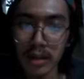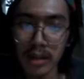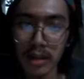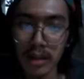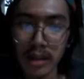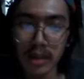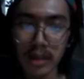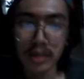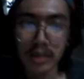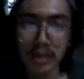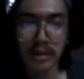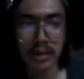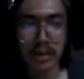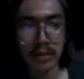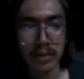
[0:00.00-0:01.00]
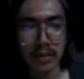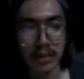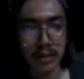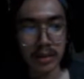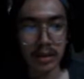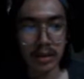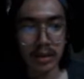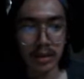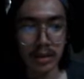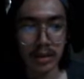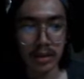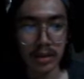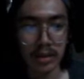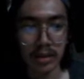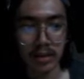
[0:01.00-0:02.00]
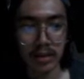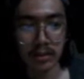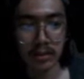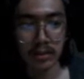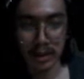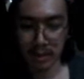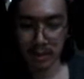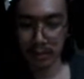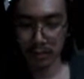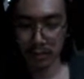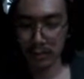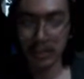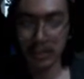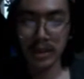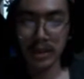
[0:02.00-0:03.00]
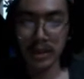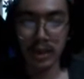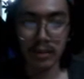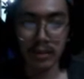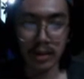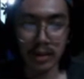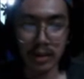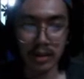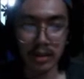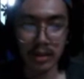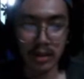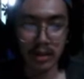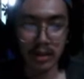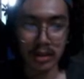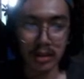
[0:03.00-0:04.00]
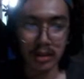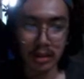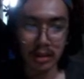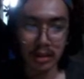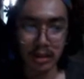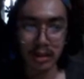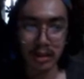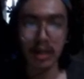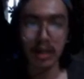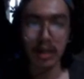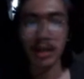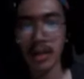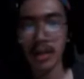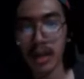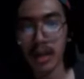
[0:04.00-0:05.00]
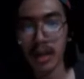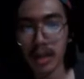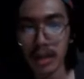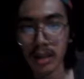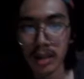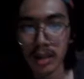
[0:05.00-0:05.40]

And this one will be our clock.